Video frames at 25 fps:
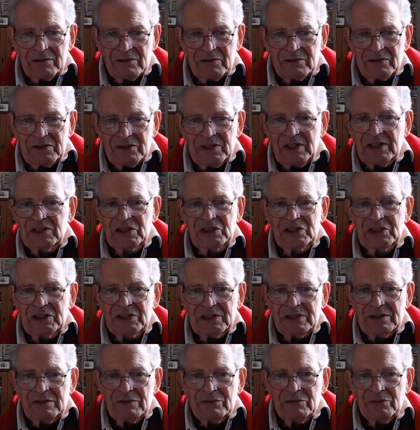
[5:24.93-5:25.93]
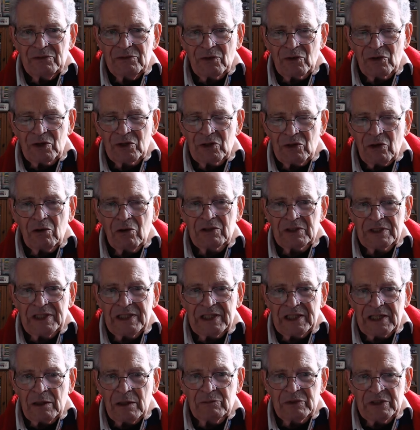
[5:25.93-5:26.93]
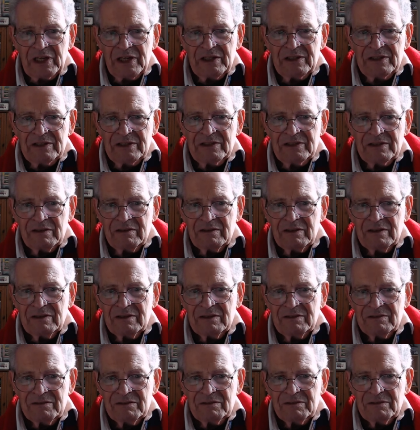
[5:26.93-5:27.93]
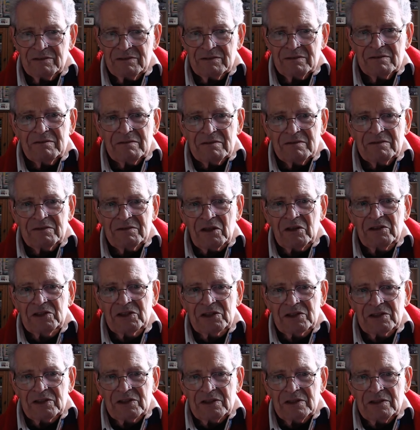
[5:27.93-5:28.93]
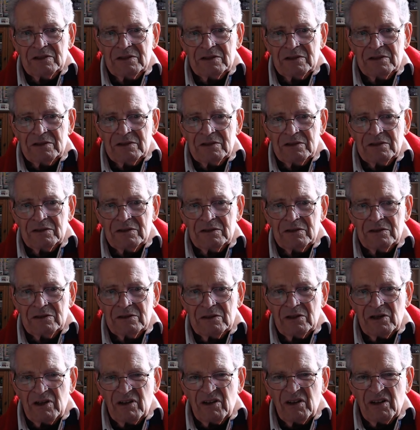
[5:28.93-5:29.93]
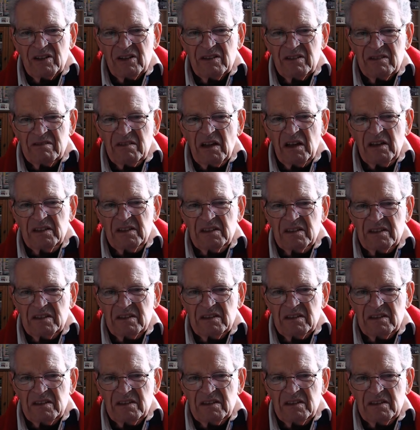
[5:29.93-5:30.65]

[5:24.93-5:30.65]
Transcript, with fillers: this for a Cockney comes out as this, this.